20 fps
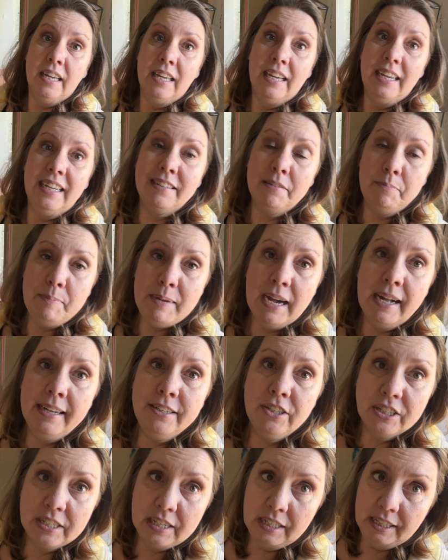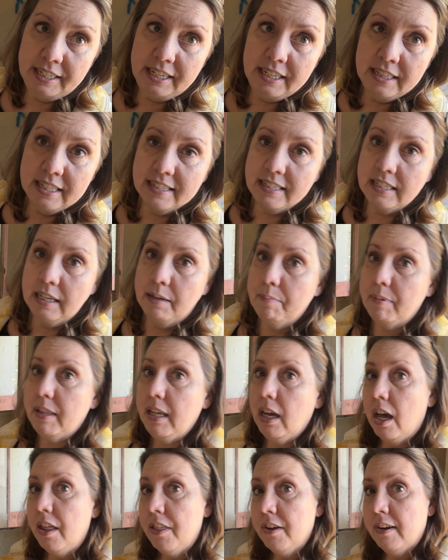it's beyond just cleaning this up.
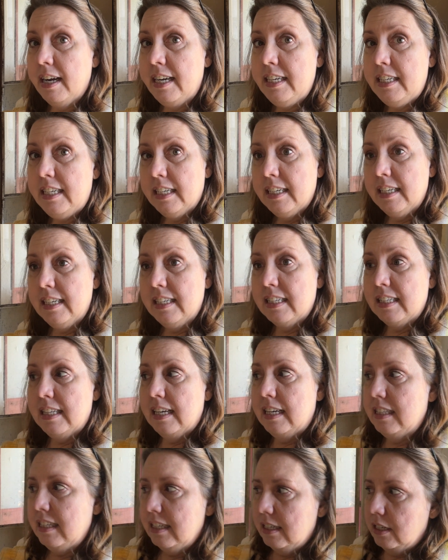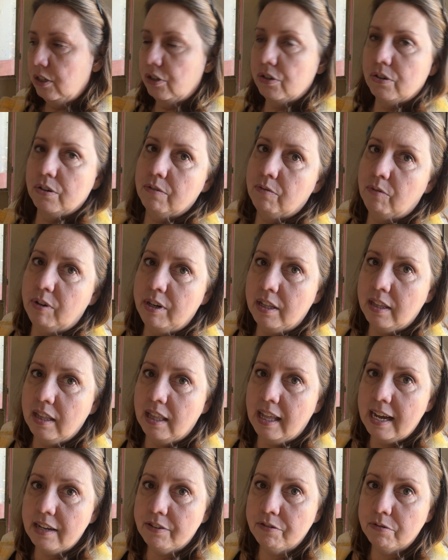The other idea is that this is sort of one of the
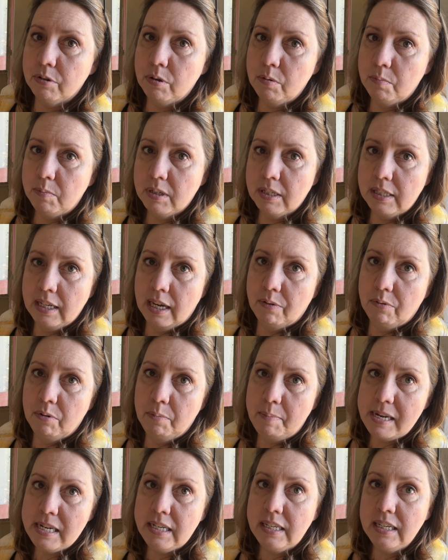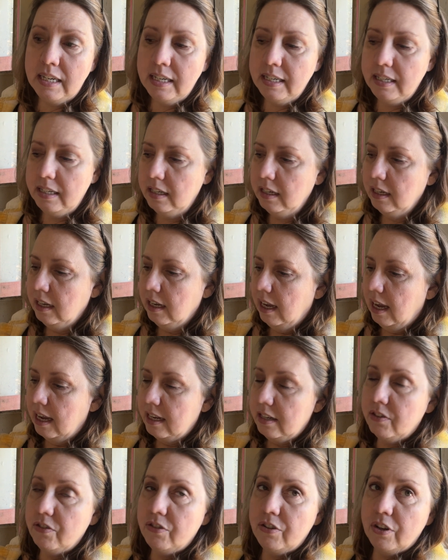last rooms that will be done.
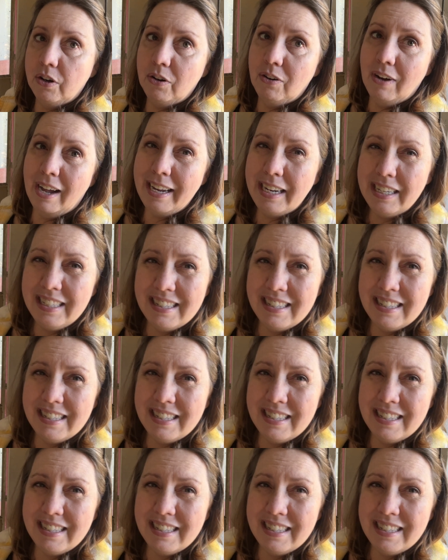And so I could